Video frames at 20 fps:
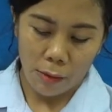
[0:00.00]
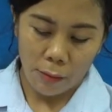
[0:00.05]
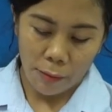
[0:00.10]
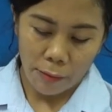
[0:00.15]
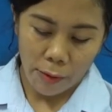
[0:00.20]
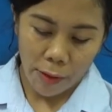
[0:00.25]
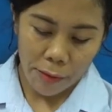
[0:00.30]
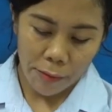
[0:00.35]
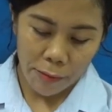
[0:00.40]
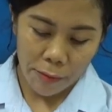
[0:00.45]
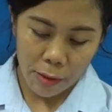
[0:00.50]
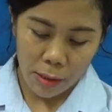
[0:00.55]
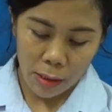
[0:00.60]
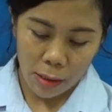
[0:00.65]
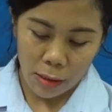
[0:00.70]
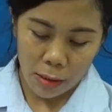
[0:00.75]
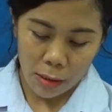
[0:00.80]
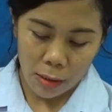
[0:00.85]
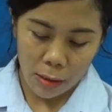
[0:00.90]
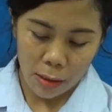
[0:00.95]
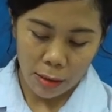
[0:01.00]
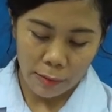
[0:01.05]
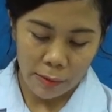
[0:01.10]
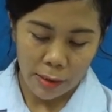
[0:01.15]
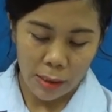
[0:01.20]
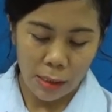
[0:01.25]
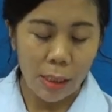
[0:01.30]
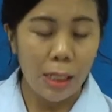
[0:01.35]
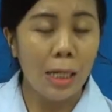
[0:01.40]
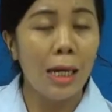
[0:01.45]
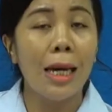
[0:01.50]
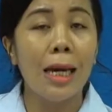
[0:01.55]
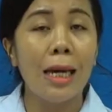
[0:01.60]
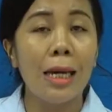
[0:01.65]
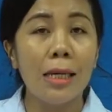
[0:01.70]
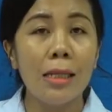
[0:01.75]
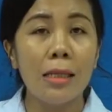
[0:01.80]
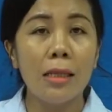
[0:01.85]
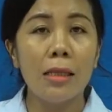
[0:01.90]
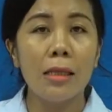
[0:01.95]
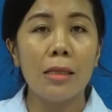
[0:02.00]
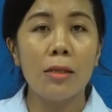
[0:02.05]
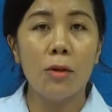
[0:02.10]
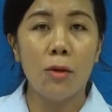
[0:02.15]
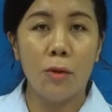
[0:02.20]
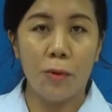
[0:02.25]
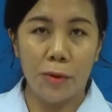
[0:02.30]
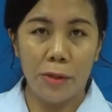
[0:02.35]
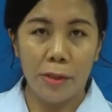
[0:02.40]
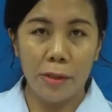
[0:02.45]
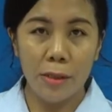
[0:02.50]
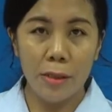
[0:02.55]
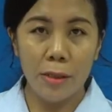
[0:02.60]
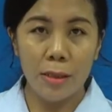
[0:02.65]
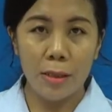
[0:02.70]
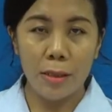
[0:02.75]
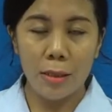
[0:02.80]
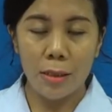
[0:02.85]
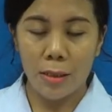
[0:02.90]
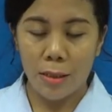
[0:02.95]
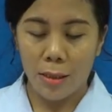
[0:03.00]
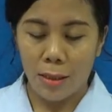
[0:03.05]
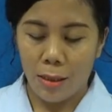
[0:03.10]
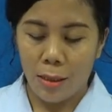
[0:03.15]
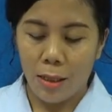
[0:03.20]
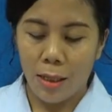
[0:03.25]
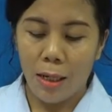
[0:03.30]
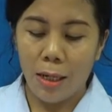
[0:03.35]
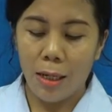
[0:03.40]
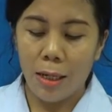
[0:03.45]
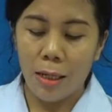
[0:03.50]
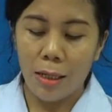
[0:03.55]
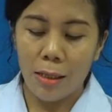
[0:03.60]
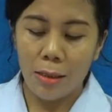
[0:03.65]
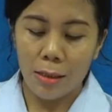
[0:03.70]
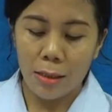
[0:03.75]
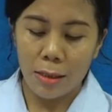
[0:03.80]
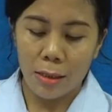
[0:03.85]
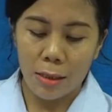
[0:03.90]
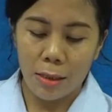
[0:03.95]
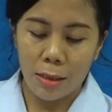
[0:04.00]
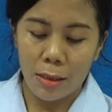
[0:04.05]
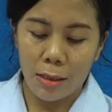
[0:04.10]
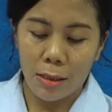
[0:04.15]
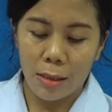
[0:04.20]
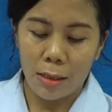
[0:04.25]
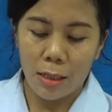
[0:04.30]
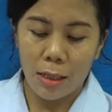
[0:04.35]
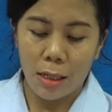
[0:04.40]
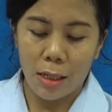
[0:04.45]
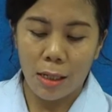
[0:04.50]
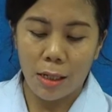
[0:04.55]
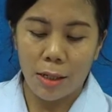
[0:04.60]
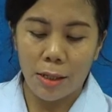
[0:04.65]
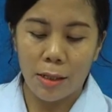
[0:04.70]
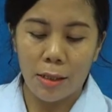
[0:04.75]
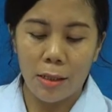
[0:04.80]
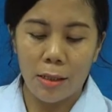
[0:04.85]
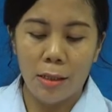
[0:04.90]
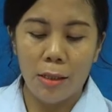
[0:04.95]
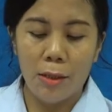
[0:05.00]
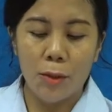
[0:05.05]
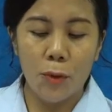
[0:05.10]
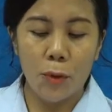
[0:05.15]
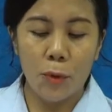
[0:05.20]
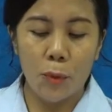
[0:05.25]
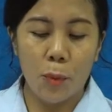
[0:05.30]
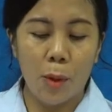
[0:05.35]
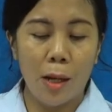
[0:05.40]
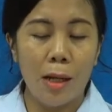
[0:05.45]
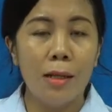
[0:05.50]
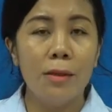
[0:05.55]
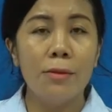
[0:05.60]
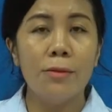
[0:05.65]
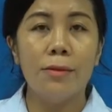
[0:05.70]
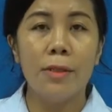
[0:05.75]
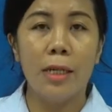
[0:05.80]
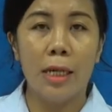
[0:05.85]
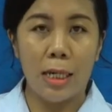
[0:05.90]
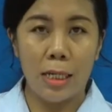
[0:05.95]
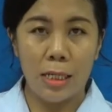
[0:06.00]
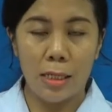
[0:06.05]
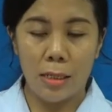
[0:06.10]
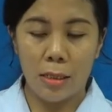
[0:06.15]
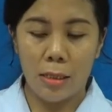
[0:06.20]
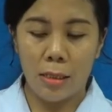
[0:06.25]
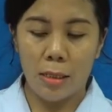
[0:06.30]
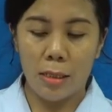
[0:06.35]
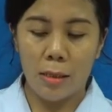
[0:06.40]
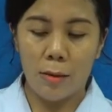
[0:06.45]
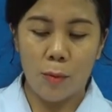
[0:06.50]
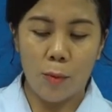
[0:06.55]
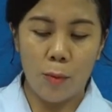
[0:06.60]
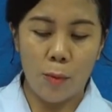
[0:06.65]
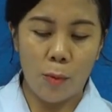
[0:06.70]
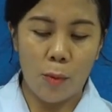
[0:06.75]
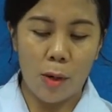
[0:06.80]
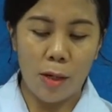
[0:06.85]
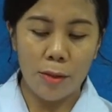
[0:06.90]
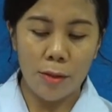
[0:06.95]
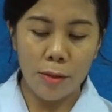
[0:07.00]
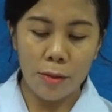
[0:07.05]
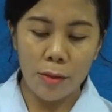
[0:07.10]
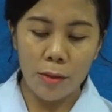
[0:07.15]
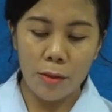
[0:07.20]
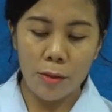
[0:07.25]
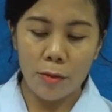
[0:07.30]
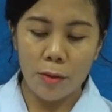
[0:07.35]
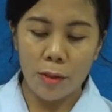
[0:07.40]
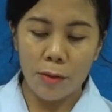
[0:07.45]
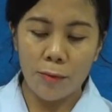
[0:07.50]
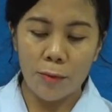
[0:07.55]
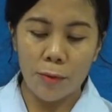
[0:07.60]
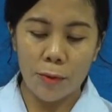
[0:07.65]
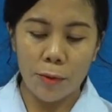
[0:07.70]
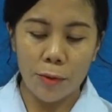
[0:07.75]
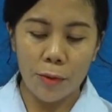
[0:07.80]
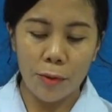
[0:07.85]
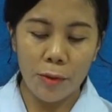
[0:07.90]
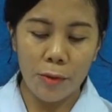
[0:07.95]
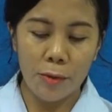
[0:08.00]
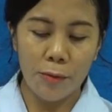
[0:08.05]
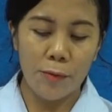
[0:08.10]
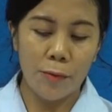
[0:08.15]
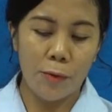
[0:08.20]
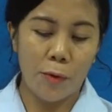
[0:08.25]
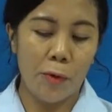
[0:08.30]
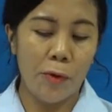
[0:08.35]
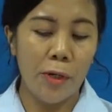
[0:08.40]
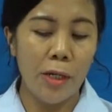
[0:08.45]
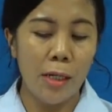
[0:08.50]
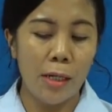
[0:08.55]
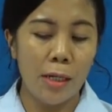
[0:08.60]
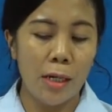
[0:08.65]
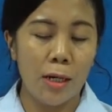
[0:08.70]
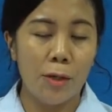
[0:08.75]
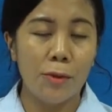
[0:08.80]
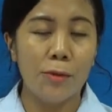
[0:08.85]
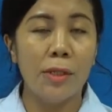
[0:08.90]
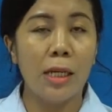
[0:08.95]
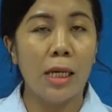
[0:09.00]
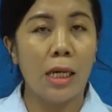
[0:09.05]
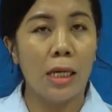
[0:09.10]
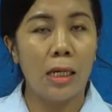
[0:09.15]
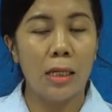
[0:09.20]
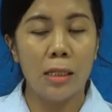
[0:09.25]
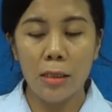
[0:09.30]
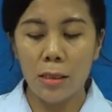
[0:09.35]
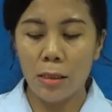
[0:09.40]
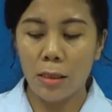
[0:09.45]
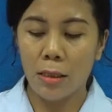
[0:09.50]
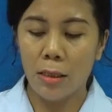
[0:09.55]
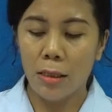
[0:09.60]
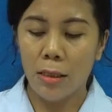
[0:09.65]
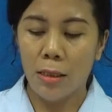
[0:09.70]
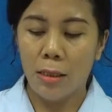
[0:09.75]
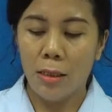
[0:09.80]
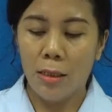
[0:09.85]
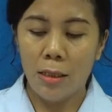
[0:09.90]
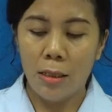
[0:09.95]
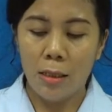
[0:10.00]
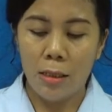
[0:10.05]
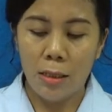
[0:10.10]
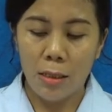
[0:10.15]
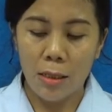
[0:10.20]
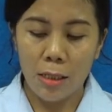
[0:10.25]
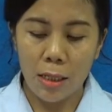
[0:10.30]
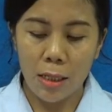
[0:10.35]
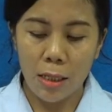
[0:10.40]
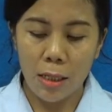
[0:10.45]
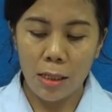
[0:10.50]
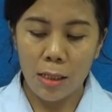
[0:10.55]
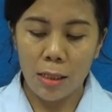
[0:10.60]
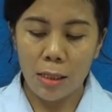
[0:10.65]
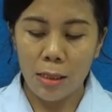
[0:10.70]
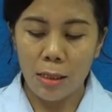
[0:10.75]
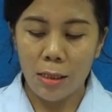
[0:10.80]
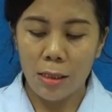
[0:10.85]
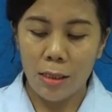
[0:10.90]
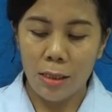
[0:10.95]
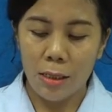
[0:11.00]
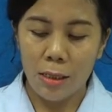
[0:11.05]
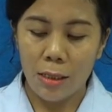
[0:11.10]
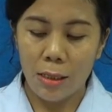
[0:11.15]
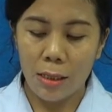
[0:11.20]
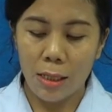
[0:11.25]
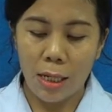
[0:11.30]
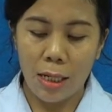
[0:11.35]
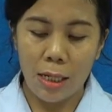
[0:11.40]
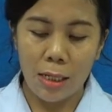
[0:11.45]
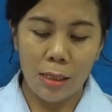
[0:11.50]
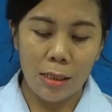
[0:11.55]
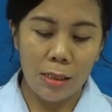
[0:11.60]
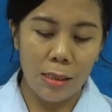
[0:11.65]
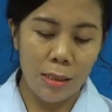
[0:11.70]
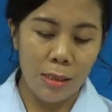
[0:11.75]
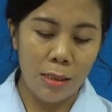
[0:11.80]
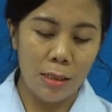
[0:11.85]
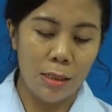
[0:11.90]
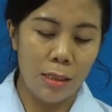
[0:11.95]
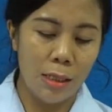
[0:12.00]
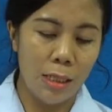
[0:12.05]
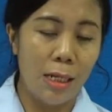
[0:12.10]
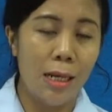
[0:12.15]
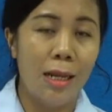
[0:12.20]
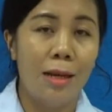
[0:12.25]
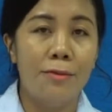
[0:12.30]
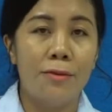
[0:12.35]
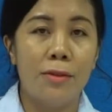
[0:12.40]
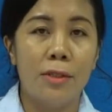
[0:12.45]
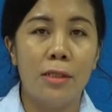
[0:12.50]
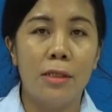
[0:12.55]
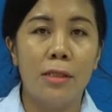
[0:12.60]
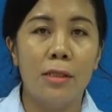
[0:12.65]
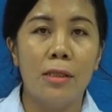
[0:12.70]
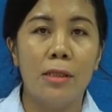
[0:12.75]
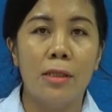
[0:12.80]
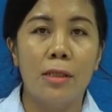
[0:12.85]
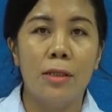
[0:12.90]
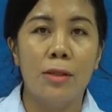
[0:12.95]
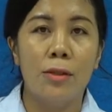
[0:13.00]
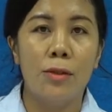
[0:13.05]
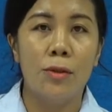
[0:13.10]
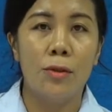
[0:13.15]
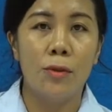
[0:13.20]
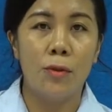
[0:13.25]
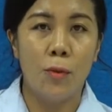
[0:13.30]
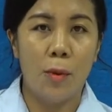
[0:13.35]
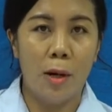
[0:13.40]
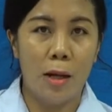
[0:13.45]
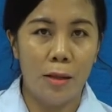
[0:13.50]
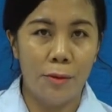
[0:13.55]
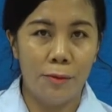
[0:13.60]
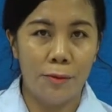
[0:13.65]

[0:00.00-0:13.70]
5, 6, 7, 8 corners, and there are 12 edges. 1, 2, 3, 4, 4 are down, 8, 9, 10, 11, 12.